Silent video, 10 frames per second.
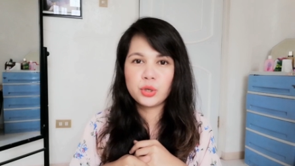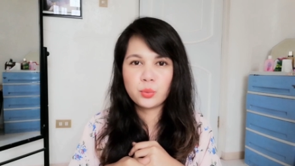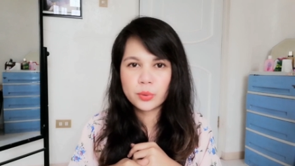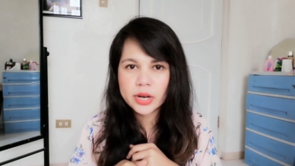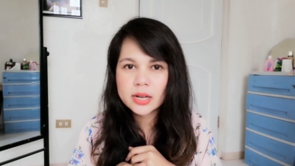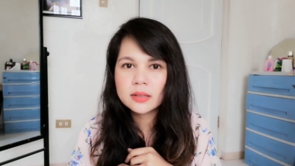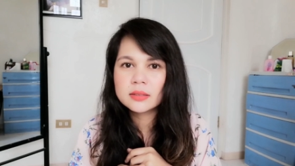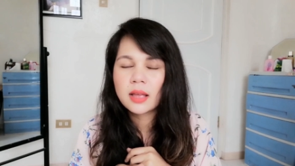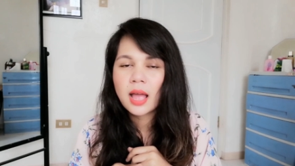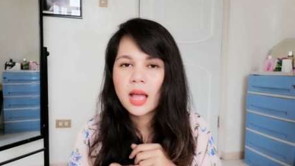og
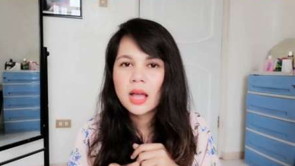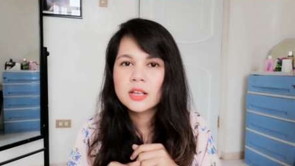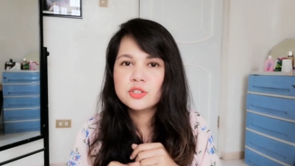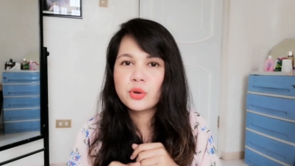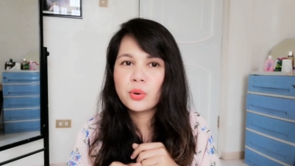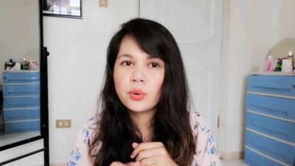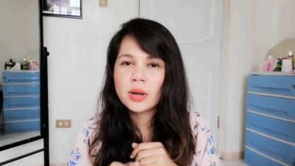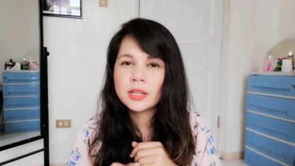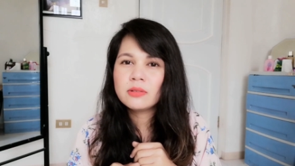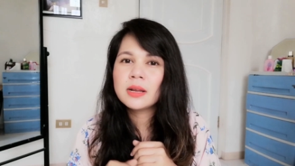U-World.
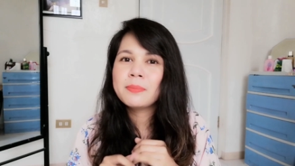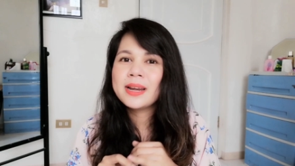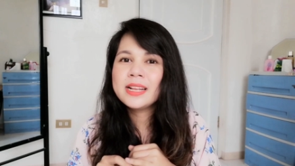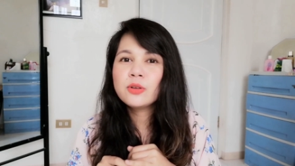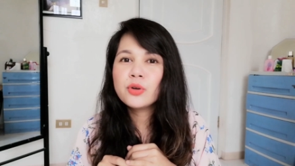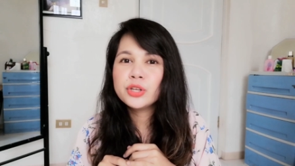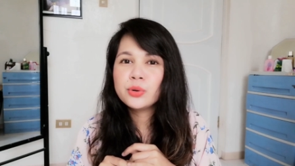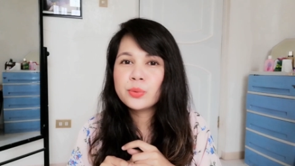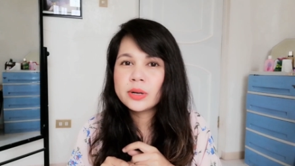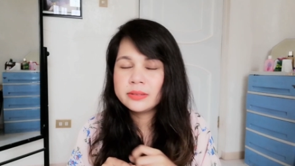So, katong nagpalit ko og
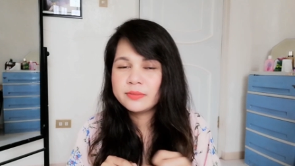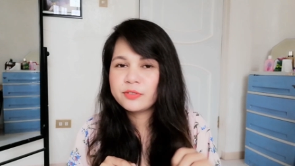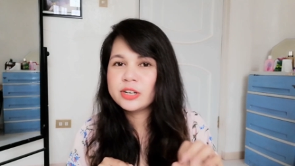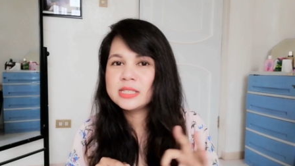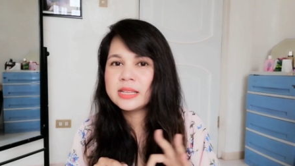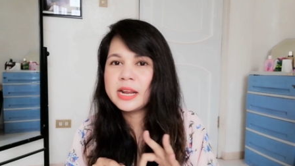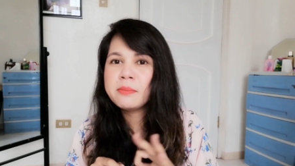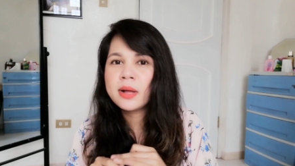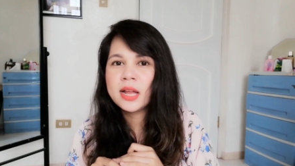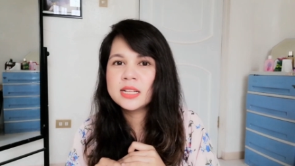U-World, first
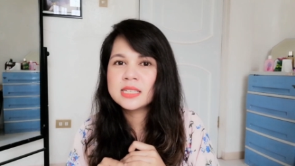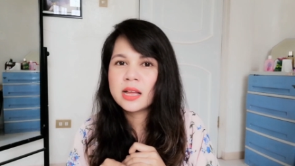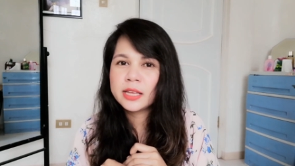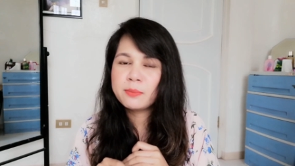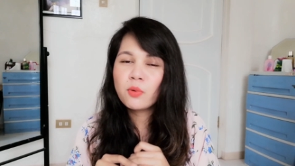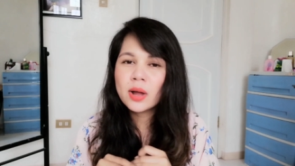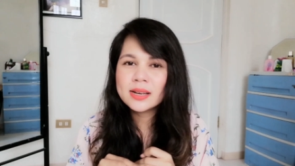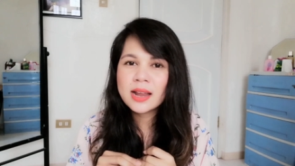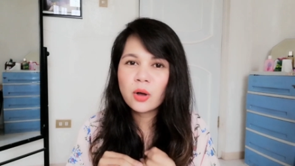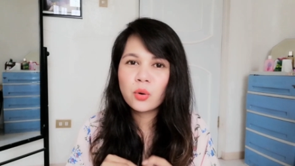three months, ang
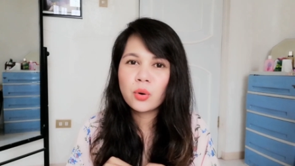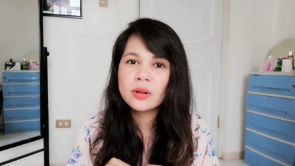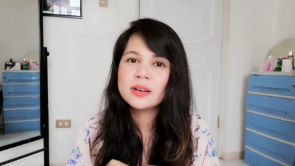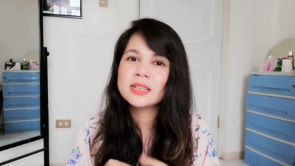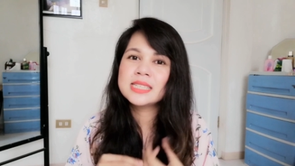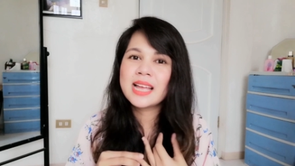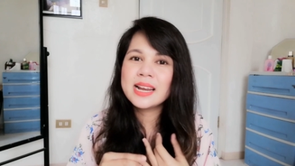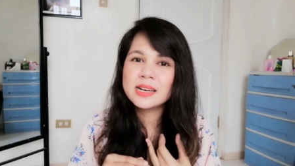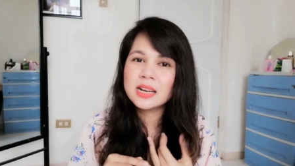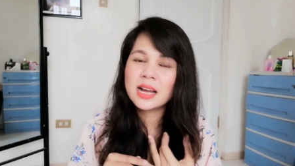gibuhat na ko,
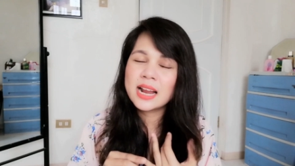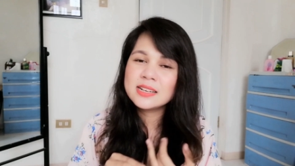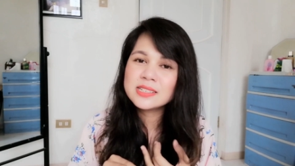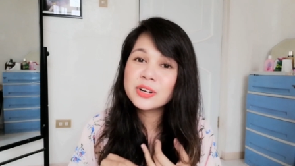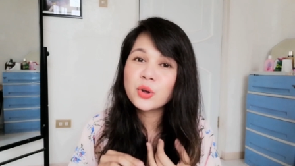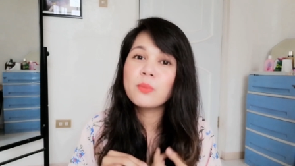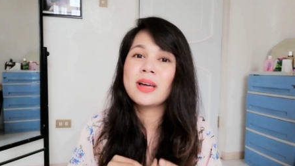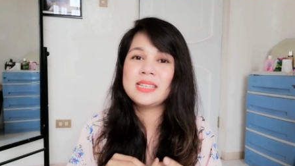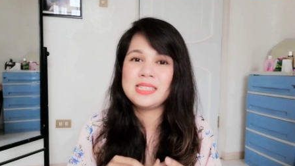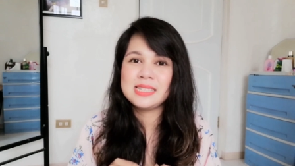nag-answer ko
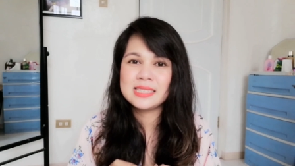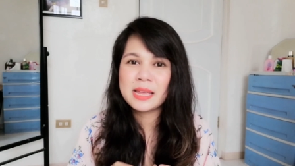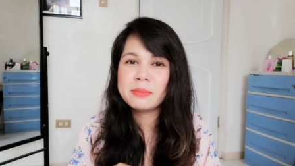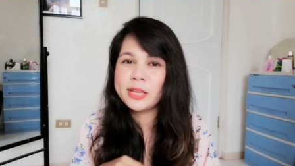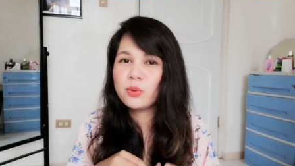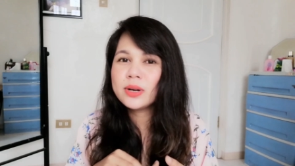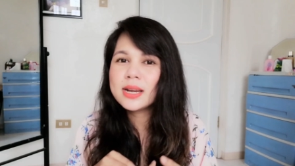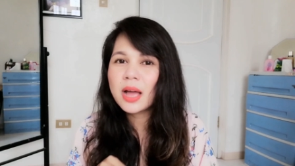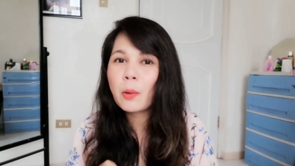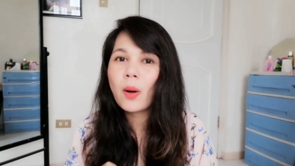by system,
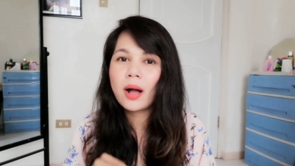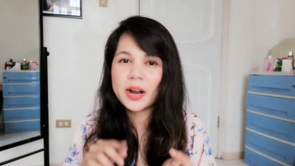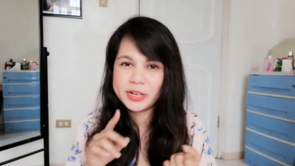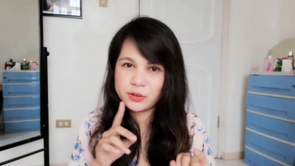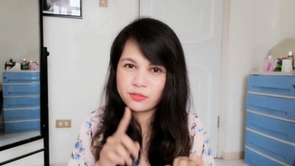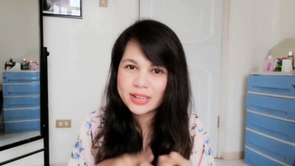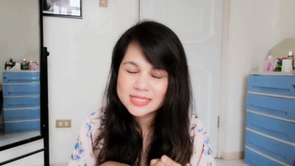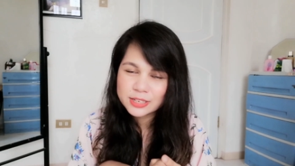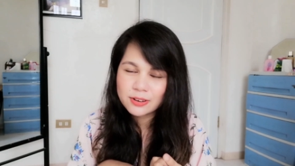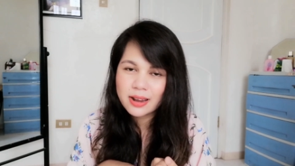giuna na ko ang
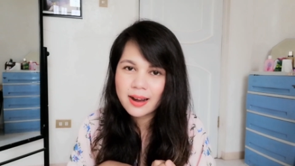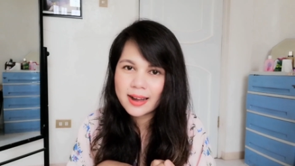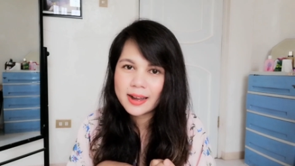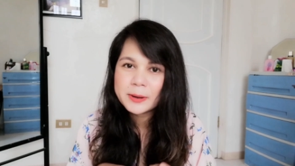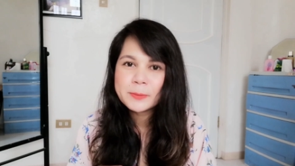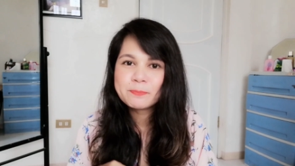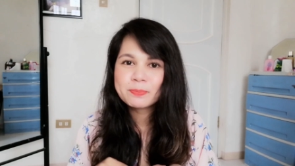cardiovascular.